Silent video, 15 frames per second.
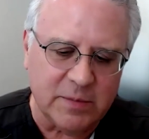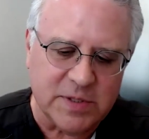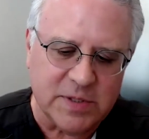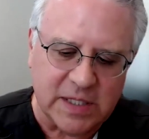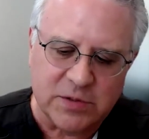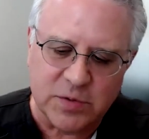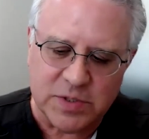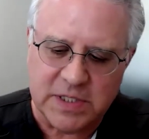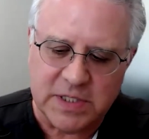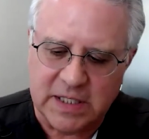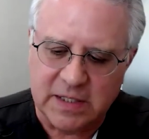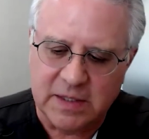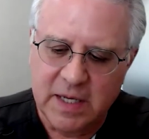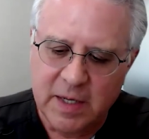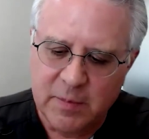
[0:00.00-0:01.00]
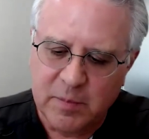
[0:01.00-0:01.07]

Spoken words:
was interesting.